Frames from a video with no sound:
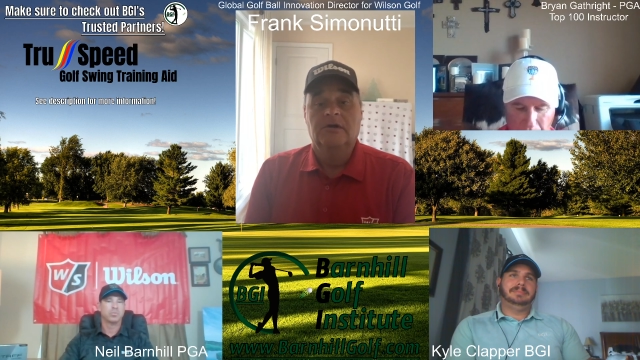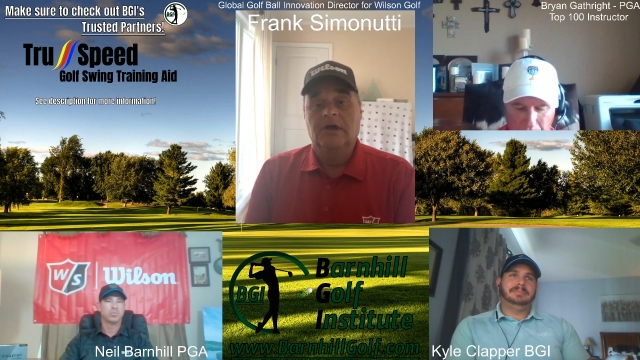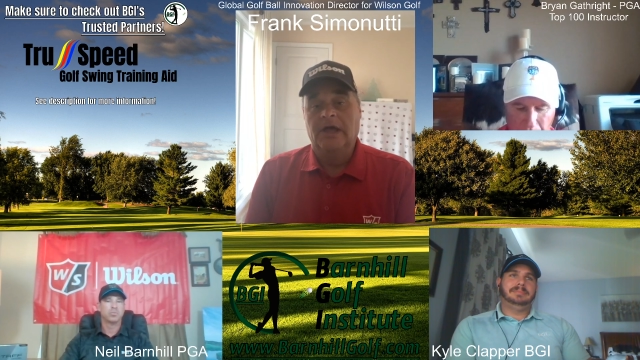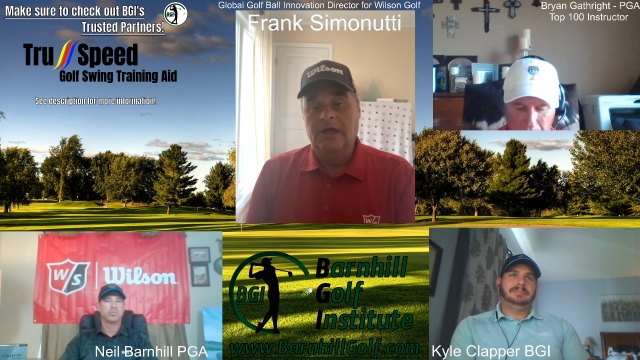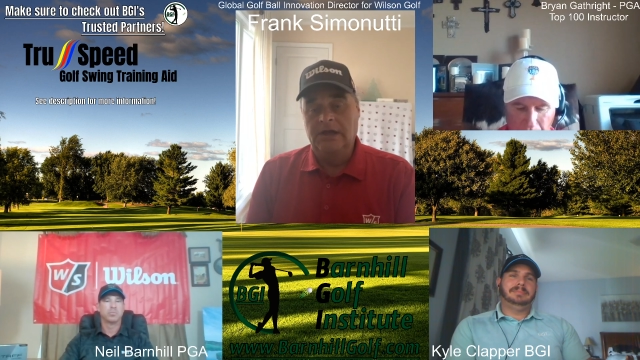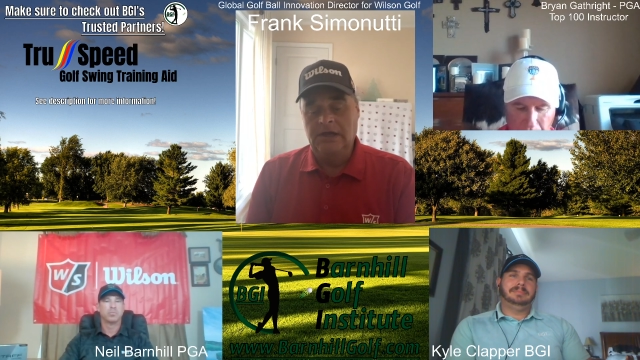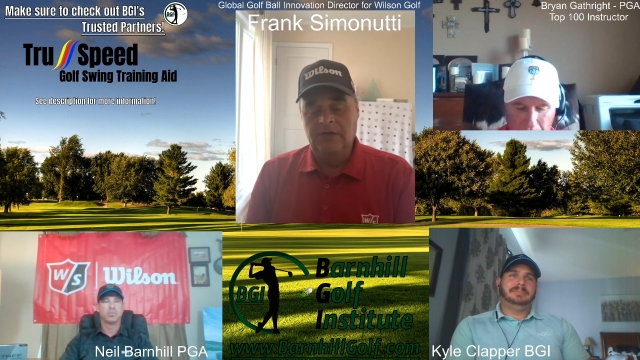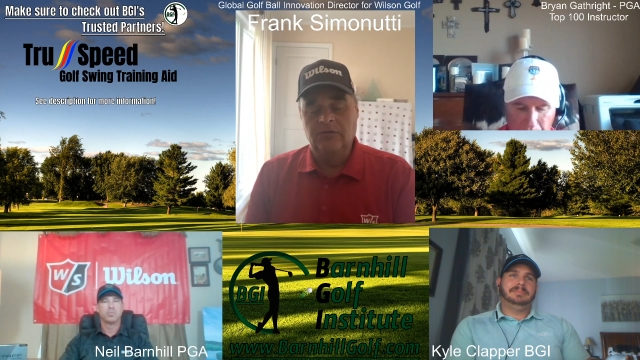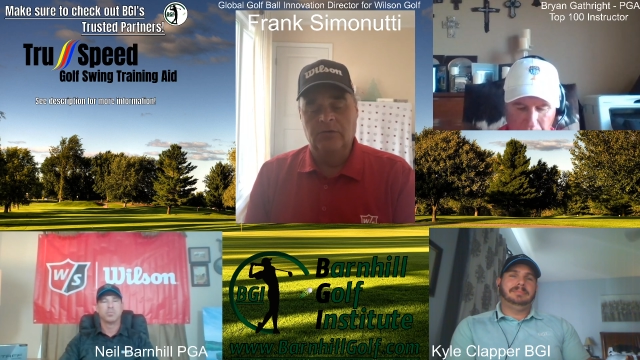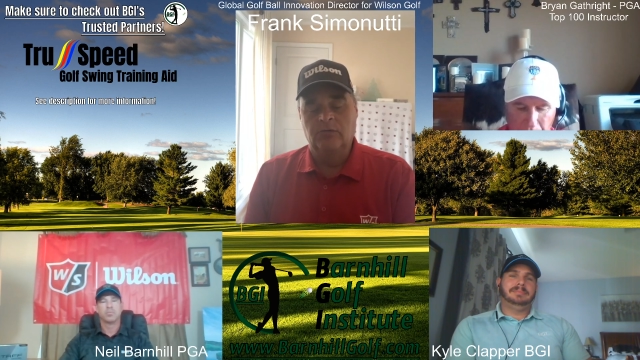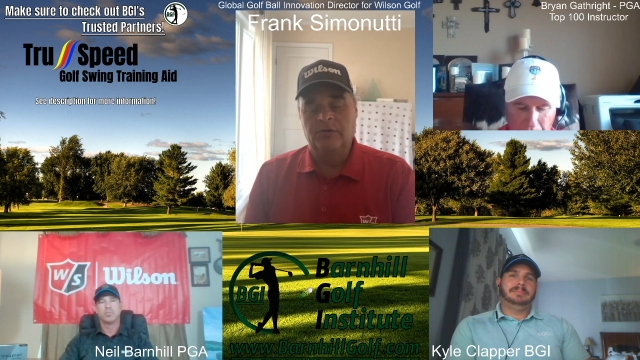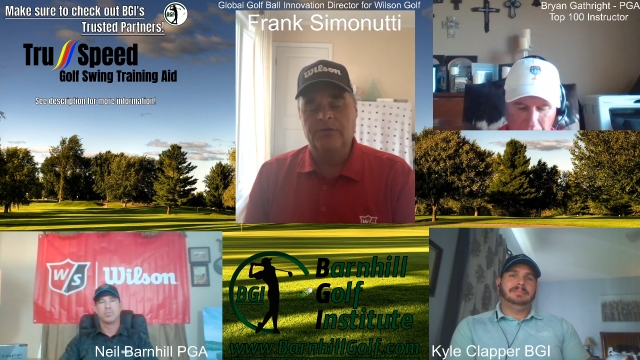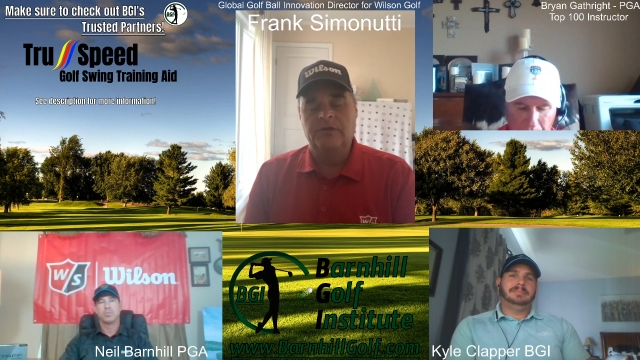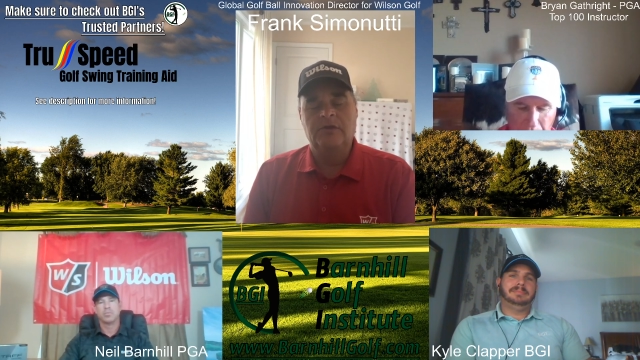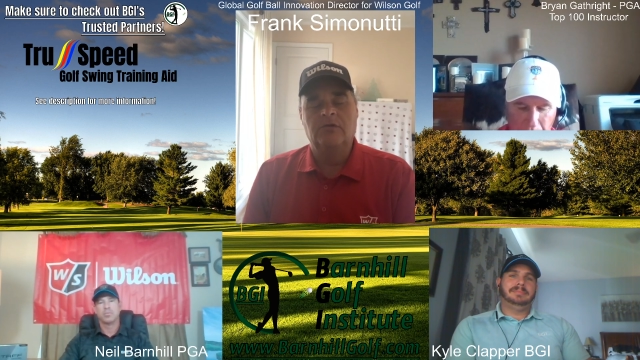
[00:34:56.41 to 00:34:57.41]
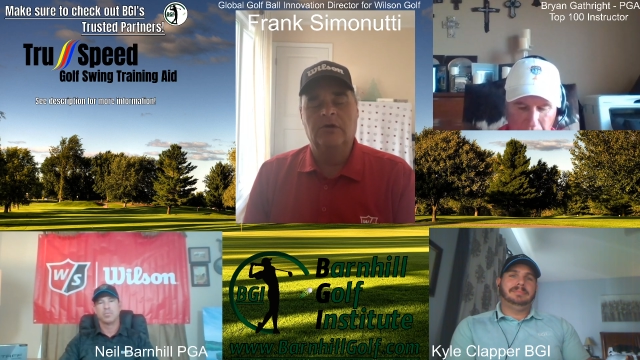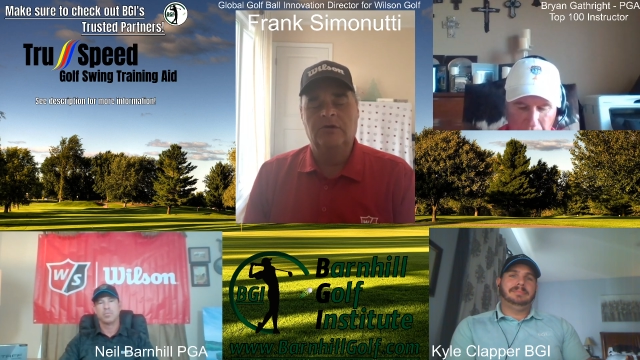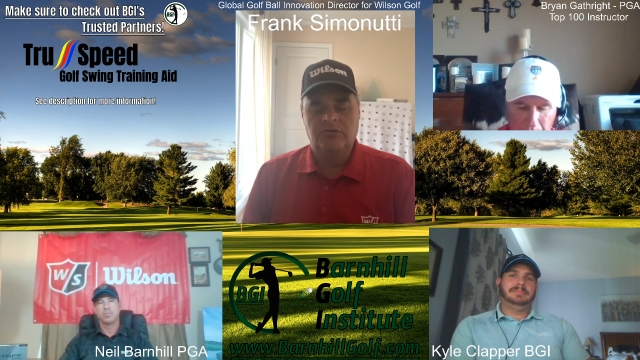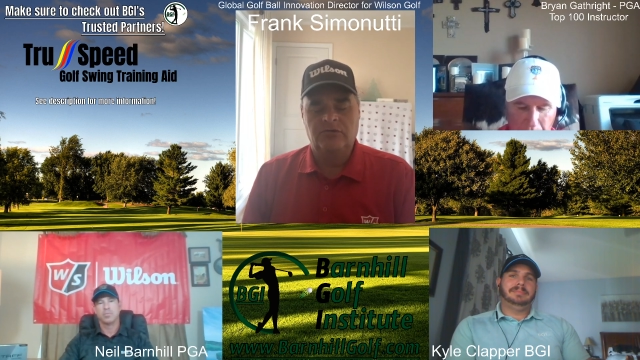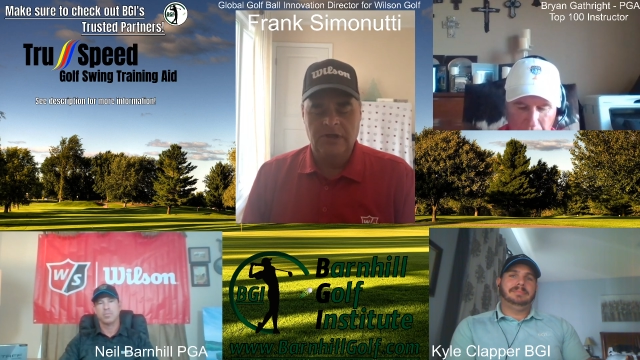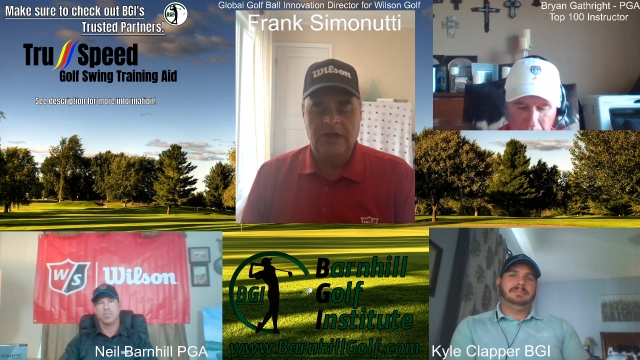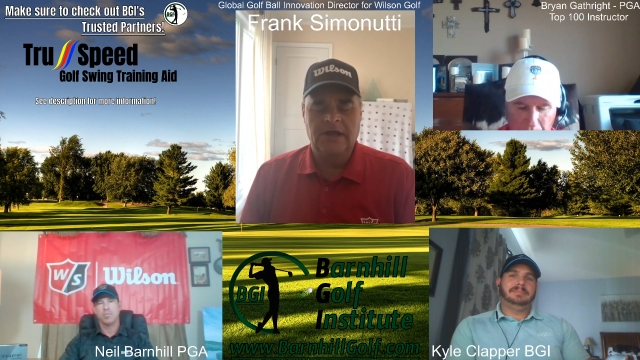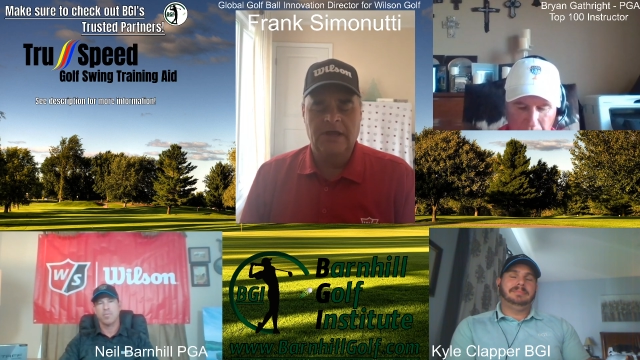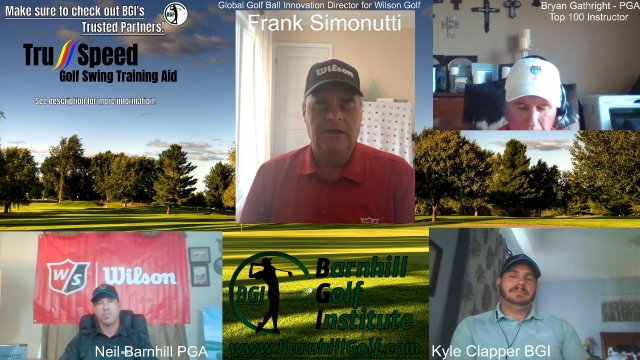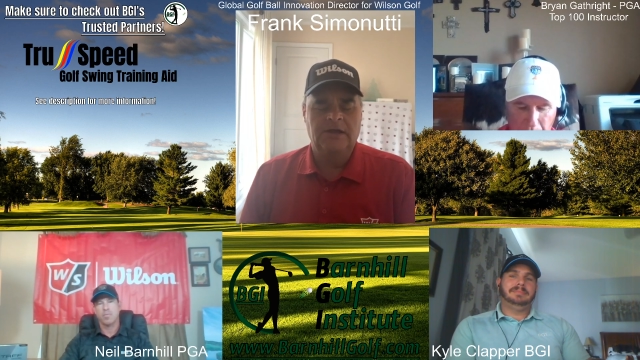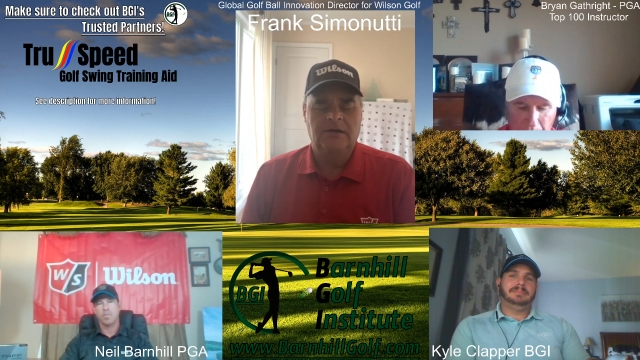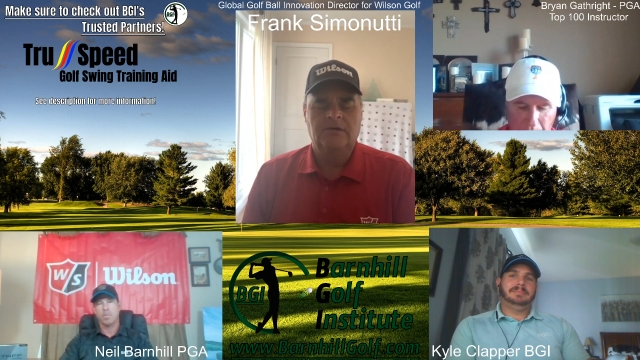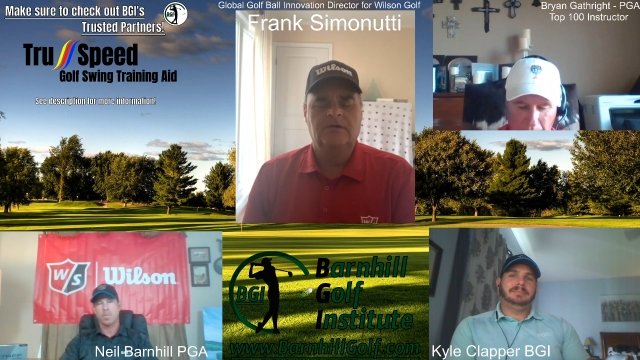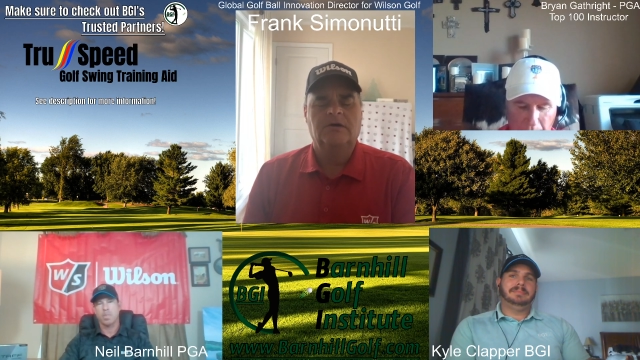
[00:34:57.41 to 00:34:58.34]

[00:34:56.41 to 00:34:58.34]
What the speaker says: And even with the USGA